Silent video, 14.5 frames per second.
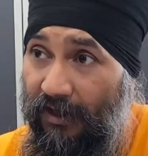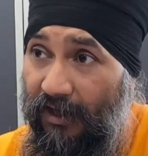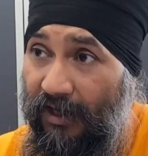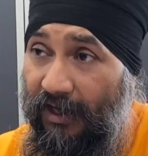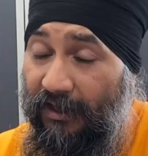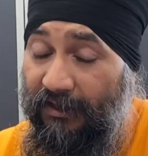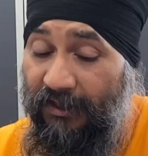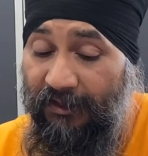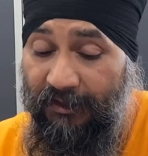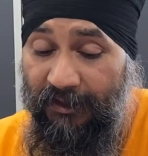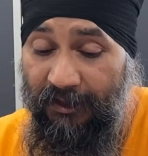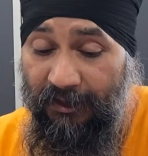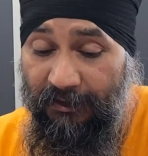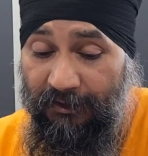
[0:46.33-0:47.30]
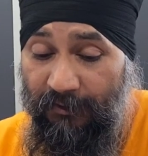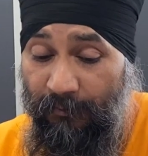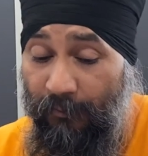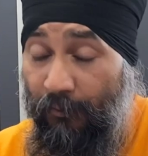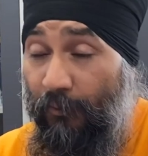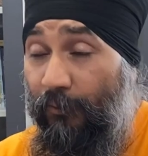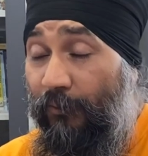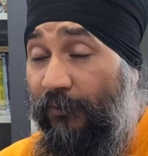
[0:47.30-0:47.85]
I think
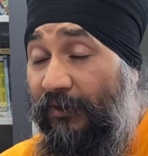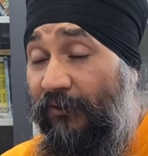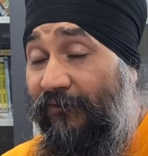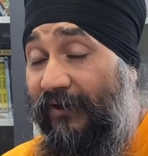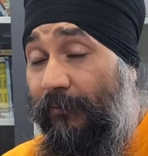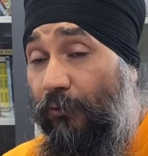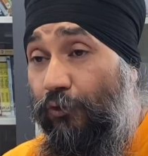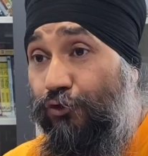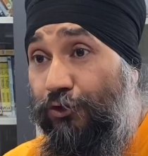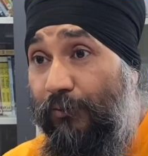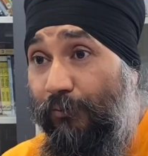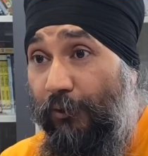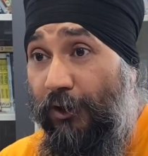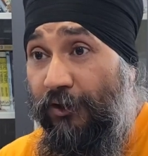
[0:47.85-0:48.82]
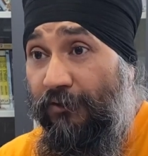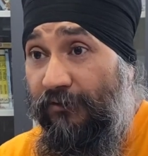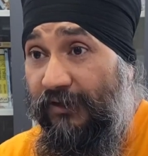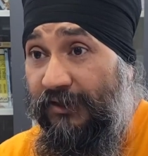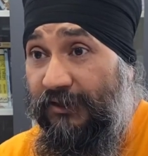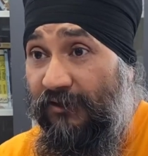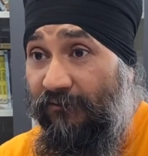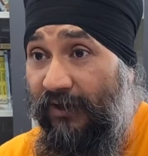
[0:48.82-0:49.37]
the most important
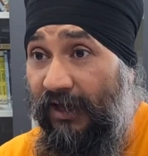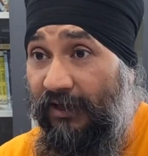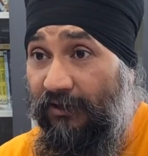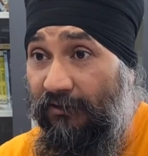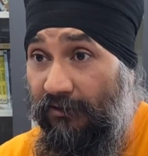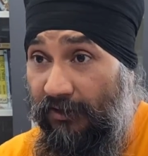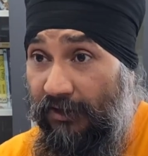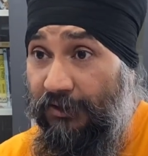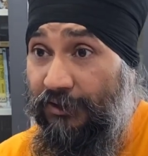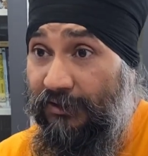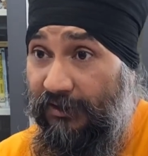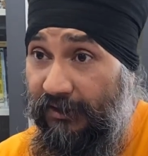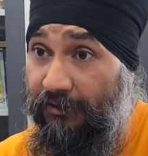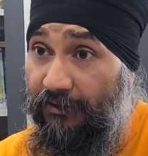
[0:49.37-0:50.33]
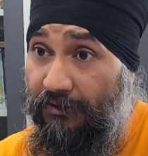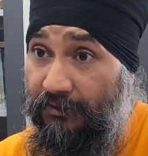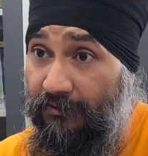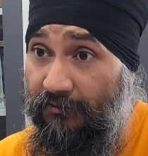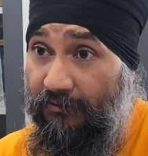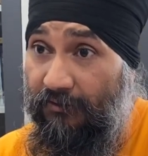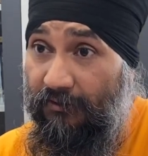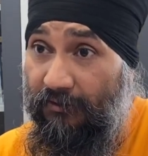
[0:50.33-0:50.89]
reason why the religious leaders,
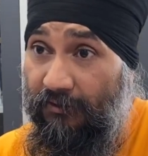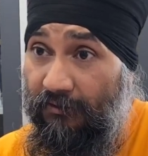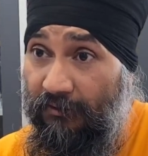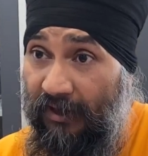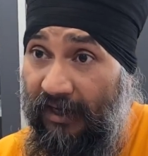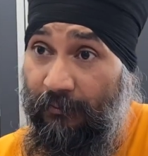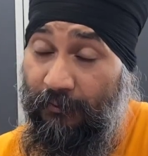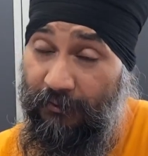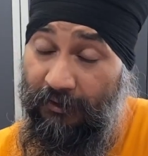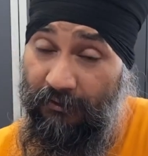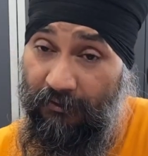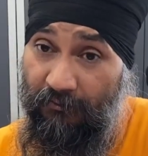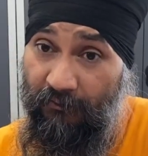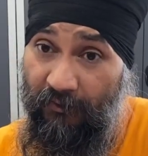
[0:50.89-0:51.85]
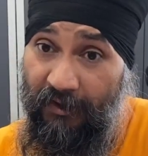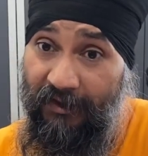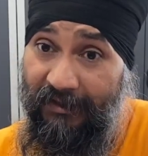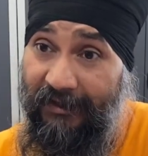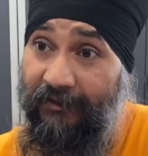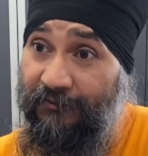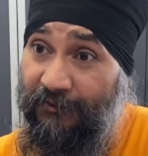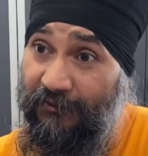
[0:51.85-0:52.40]
the word
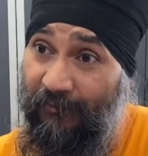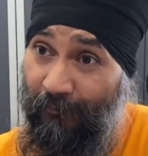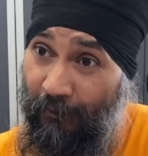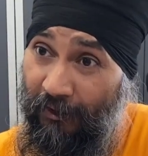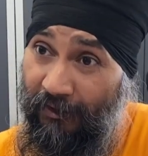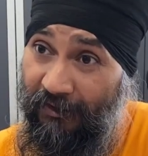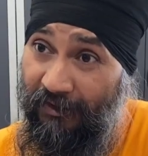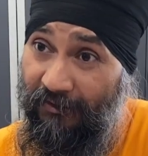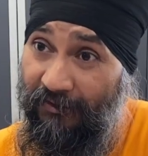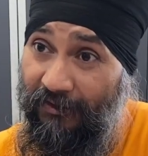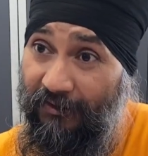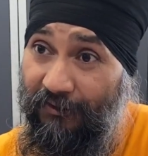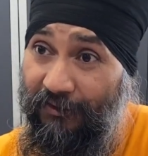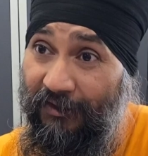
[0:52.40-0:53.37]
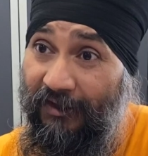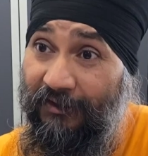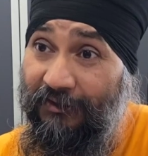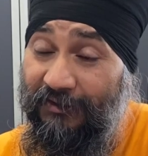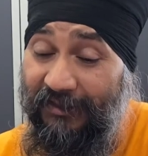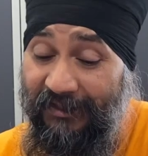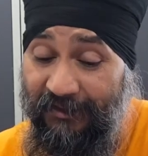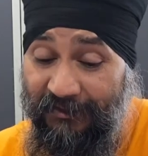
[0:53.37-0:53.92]
leaders is important here.
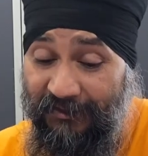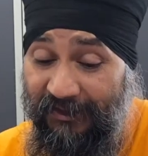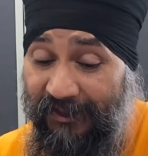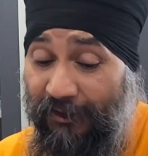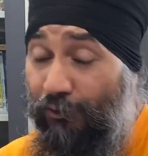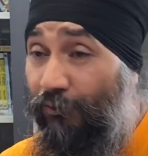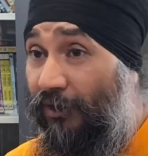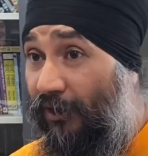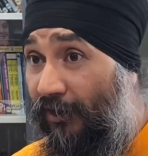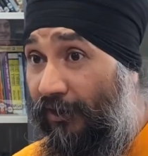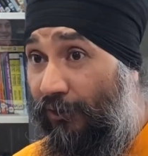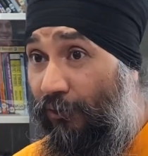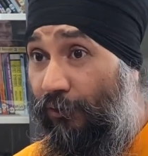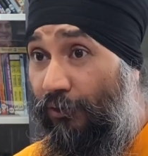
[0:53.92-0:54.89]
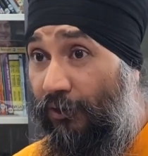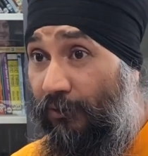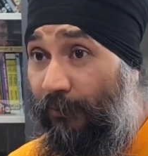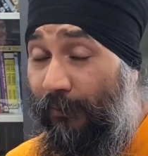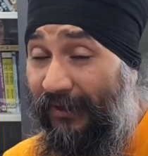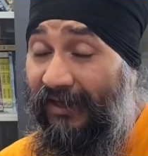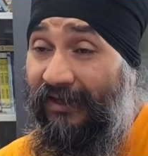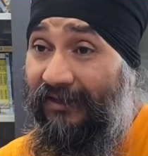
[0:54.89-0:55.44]
Religious leaders need to
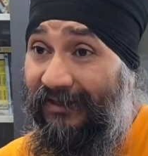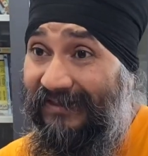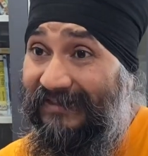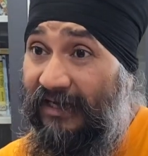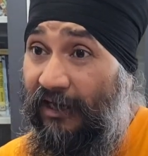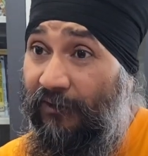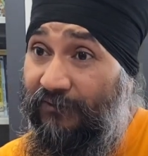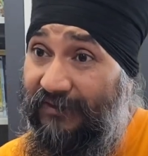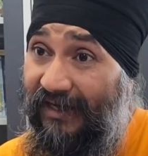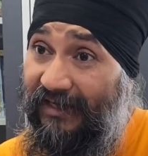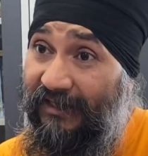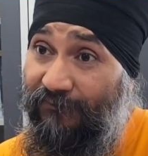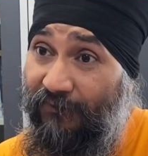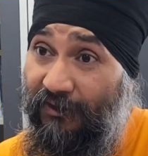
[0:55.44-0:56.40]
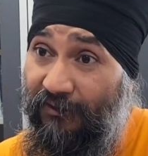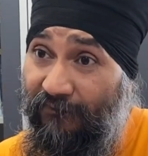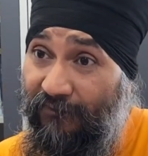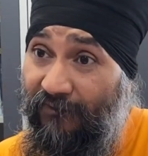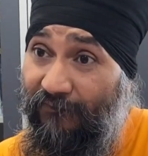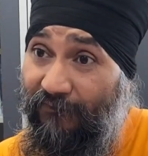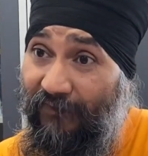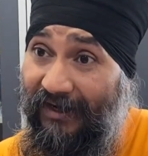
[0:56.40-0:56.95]
be in this kind of settings with
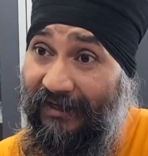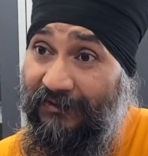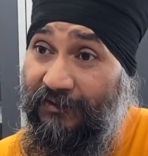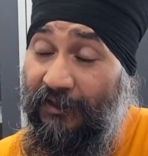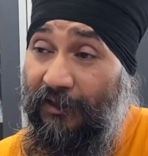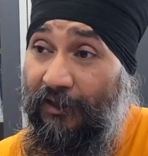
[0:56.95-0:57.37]
different faiths,